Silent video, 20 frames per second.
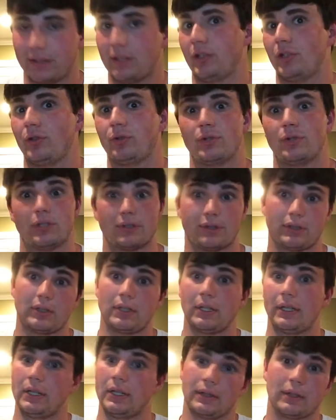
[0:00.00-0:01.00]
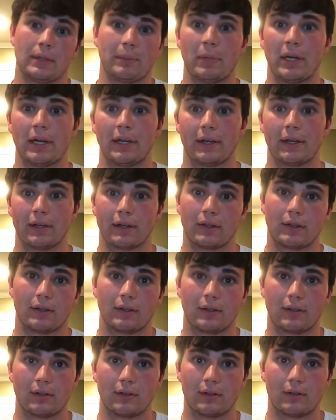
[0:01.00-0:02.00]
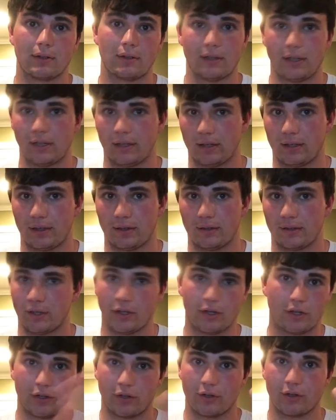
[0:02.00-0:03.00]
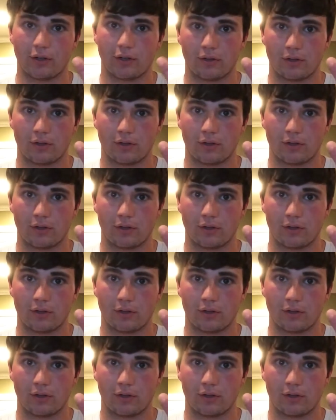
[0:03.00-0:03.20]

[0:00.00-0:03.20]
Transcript: You just hit the button, turn,